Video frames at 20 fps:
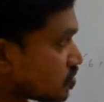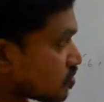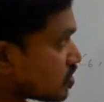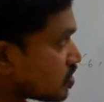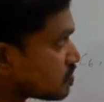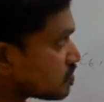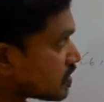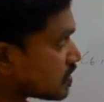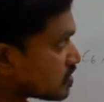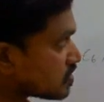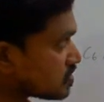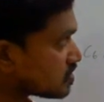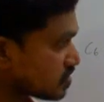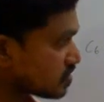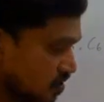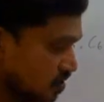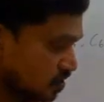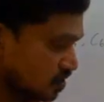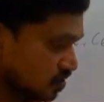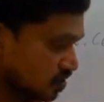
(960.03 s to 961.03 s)
those muscles
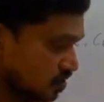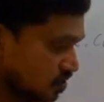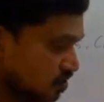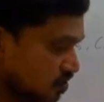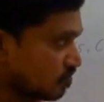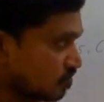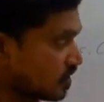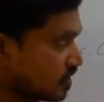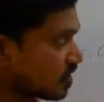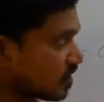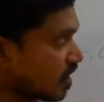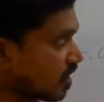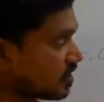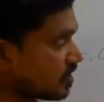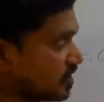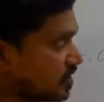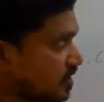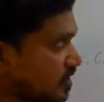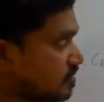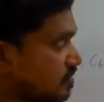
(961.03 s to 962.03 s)
will draw
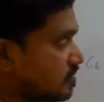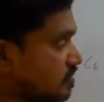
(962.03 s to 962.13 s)
here.